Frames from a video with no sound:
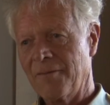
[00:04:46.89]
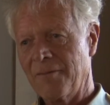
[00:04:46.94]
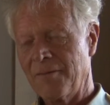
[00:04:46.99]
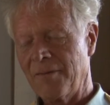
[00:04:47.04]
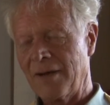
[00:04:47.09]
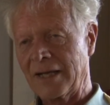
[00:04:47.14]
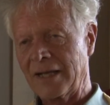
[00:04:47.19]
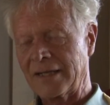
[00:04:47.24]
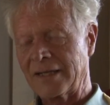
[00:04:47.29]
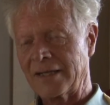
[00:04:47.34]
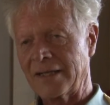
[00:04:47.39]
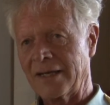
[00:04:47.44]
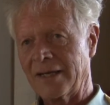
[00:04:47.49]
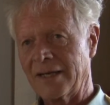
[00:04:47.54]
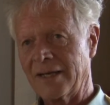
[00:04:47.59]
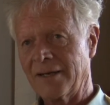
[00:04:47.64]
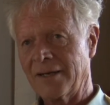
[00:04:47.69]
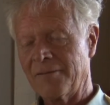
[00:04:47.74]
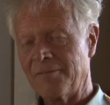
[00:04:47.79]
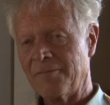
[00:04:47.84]
But
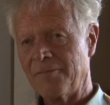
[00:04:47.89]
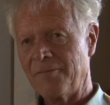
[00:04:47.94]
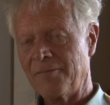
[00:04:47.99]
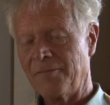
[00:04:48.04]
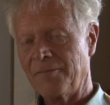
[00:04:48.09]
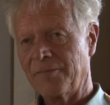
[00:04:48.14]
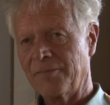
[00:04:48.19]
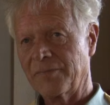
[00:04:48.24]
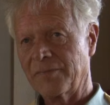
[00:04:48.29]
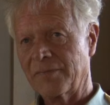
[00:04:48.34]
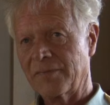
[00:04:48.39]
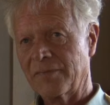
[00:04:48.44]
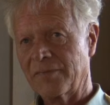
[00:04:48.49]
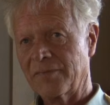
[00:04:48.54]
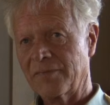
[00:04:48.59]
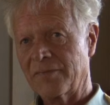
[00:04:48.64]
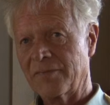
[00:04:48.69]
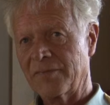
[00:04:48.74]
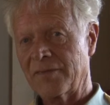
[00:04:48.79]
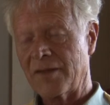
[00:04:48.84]
the
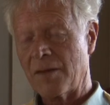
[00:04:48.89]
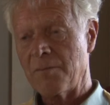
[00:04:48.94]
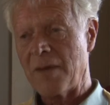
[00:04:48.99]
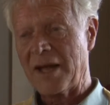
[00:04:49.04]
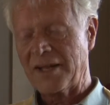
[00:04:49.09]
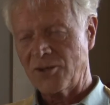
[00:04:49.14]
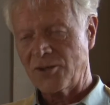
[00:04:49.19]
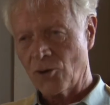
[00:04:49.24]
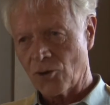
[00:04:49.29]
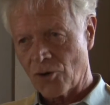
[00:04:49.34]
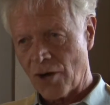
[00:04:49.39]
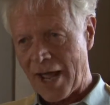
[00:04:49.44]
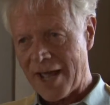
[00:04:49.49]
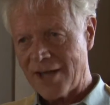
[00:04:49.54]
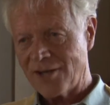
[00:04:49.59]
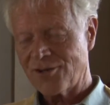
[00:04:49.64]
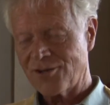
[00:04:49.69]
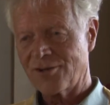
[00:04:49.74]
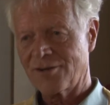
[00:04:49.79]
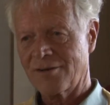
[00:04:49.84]

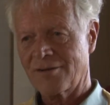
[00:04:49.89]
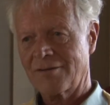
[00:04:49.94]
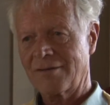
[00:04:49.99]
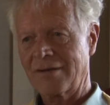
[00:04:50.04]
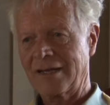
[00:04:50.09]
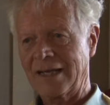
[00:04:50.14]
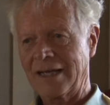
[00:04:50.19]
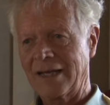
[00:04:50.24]
maturation